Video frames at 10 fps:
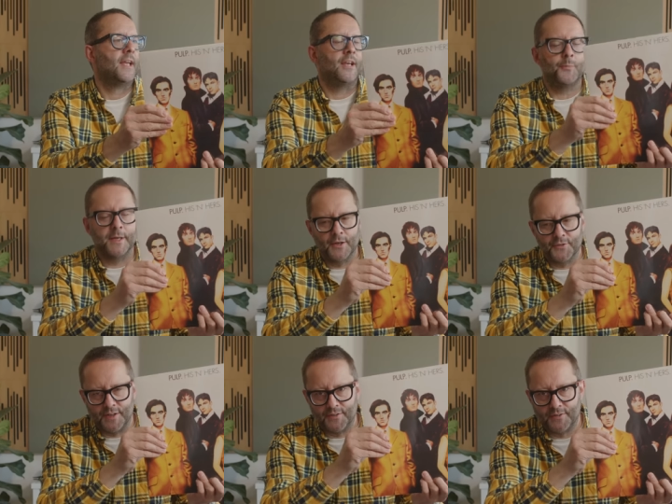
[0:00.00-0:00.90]
is
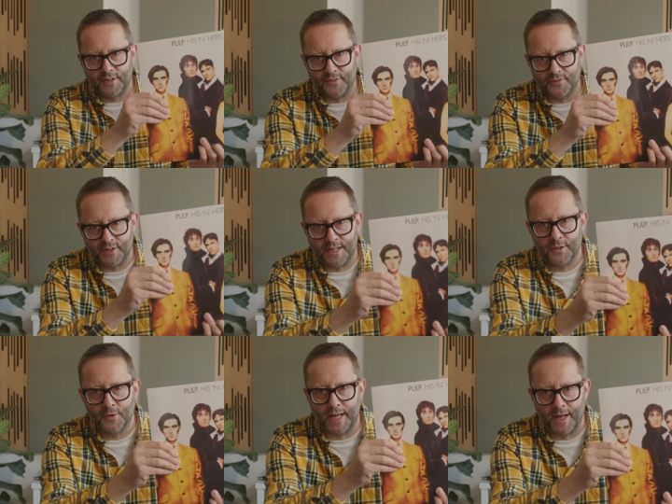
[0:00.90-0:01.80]
because this is a
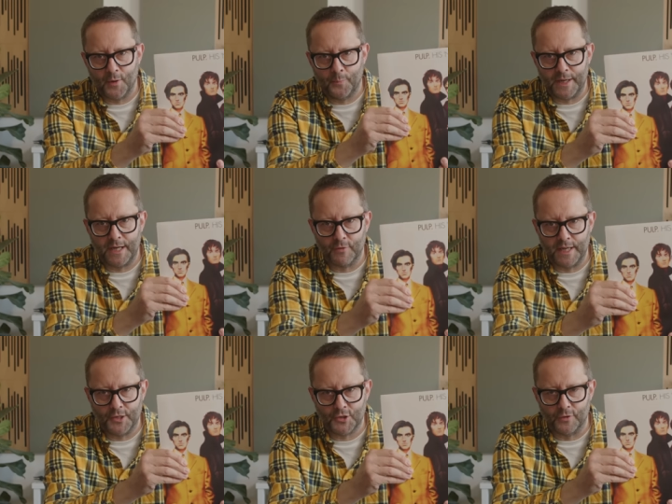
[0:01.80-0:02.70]
single LP
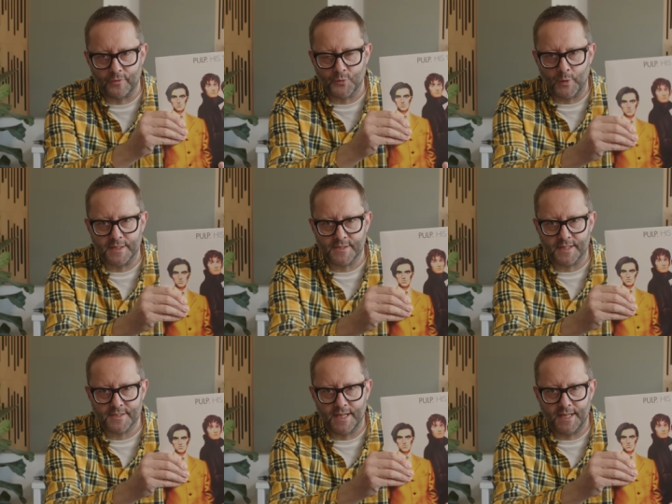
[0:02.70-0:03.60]
reissue from
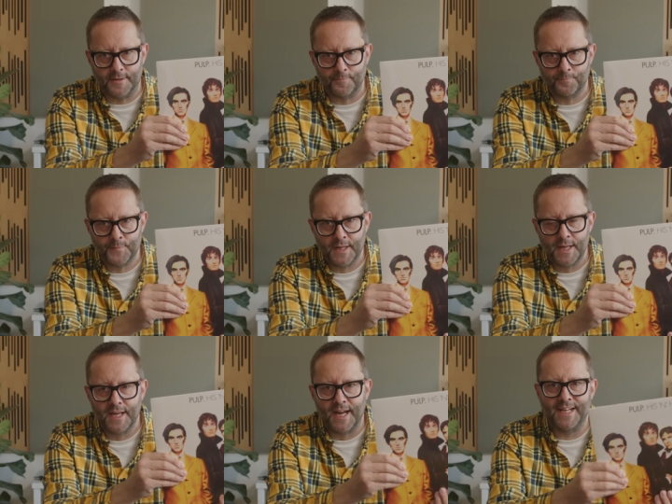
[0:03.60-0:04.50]
2016.
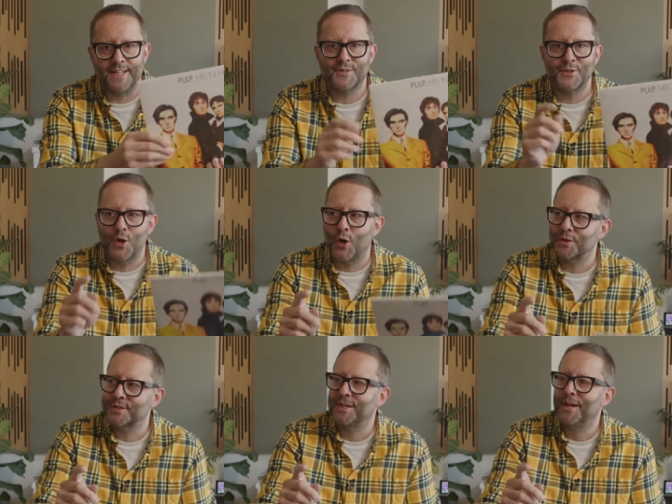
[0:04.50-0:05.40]
It is
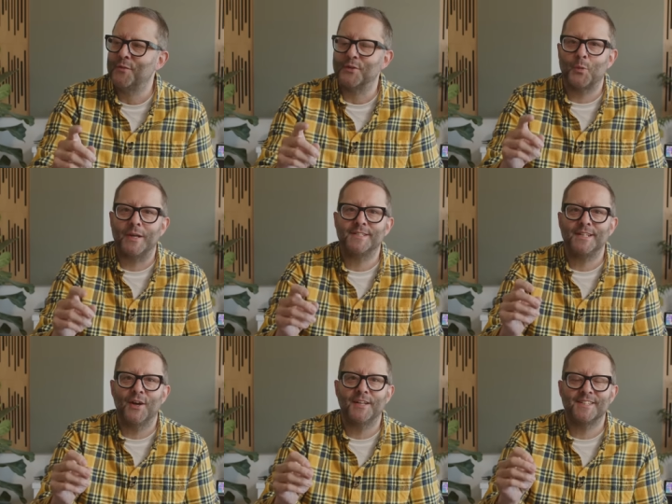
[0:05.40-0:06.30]
not the
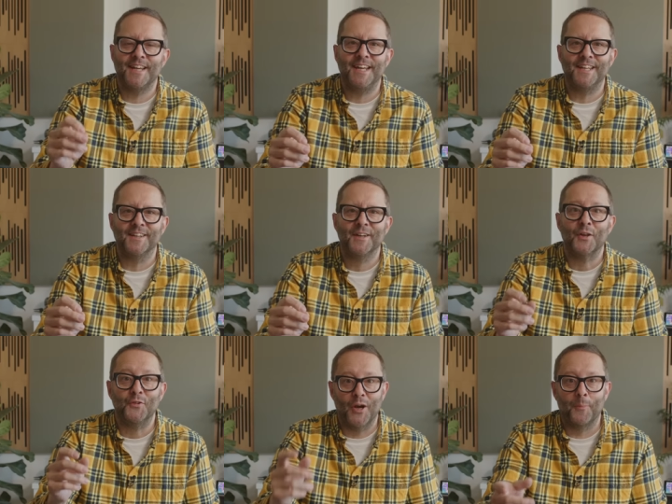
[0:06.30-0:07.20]
2019
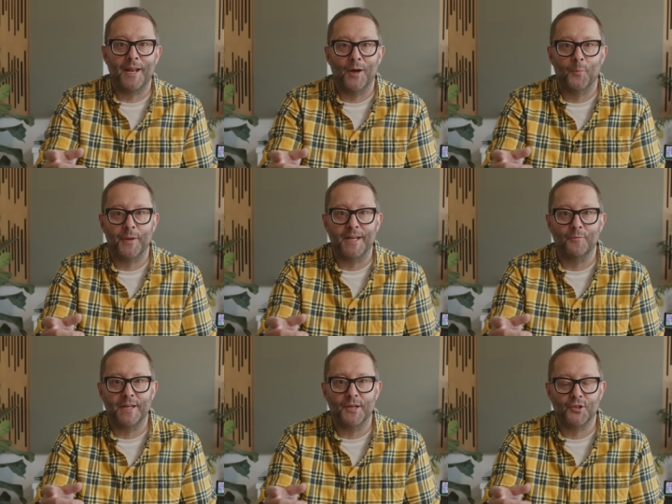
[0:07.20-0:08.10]
double LP
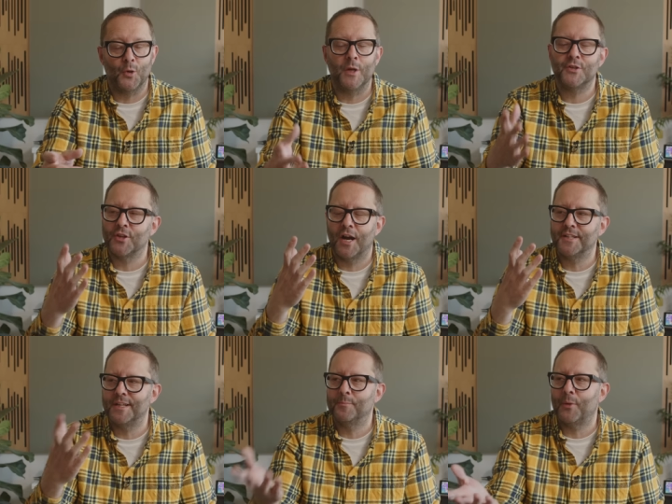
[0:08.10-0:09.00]
reissue, which I
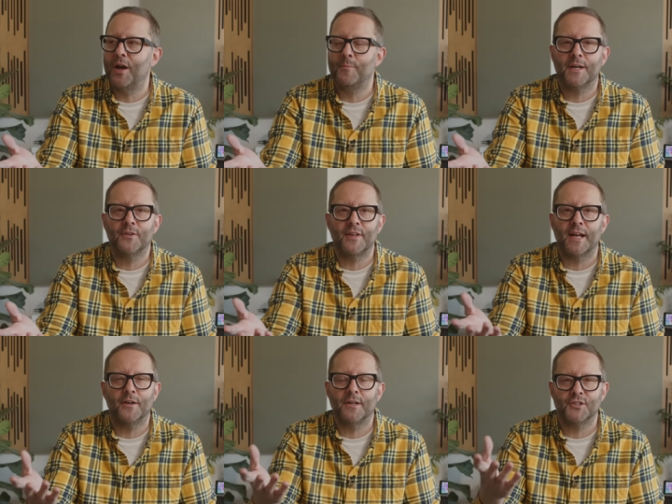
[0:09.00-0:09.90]
didn't buy because
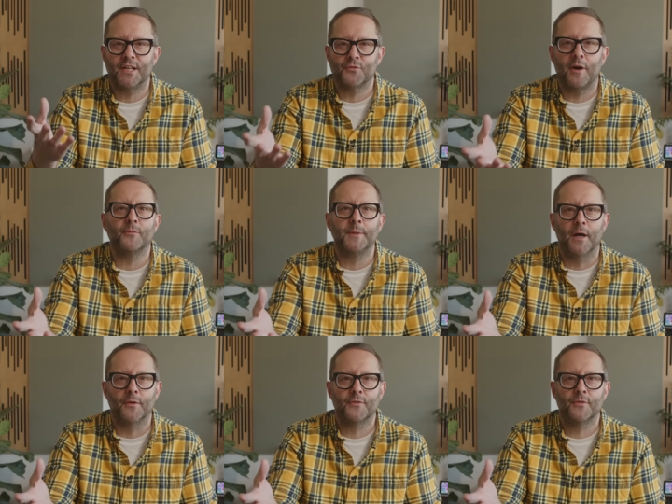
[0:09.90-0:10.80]
that kind of shit drives me
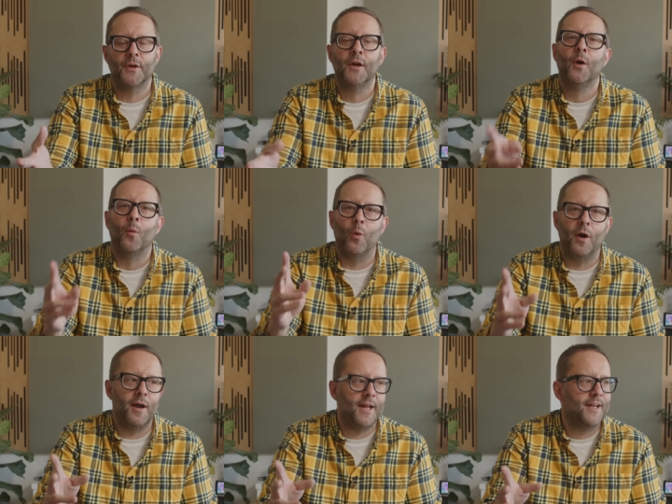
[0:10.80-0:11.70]
nuts.
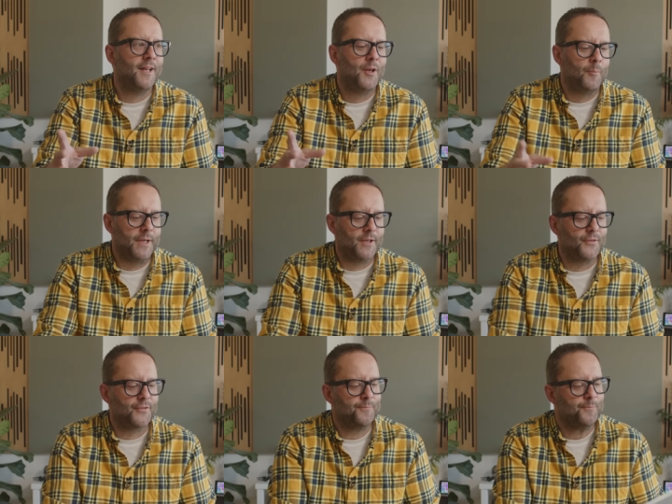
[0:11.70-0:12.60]
Why?
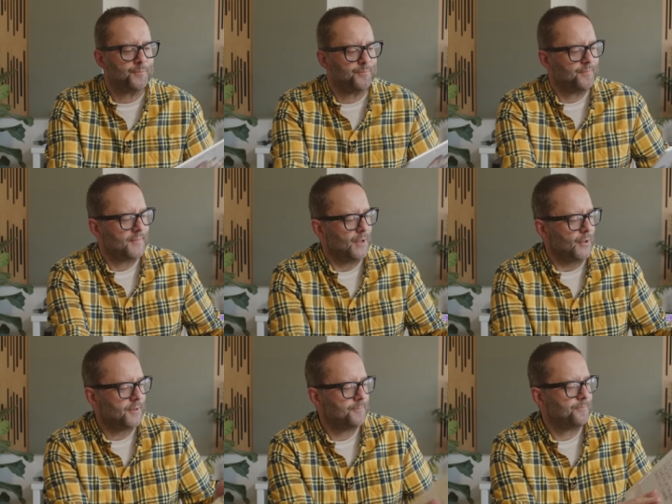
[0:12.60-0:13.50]
Because,
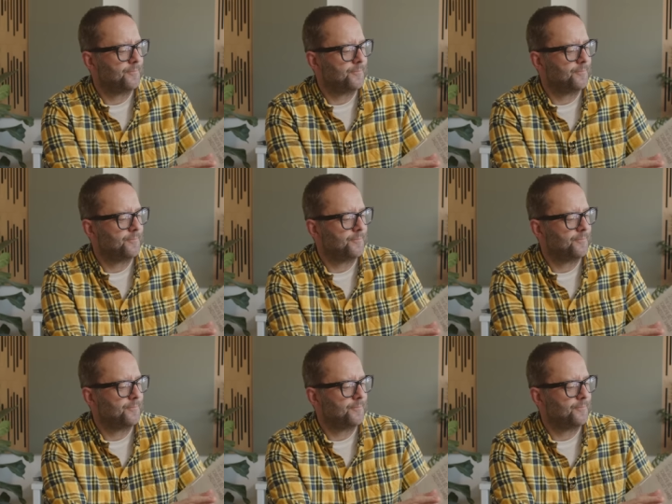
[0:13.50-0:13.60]
look,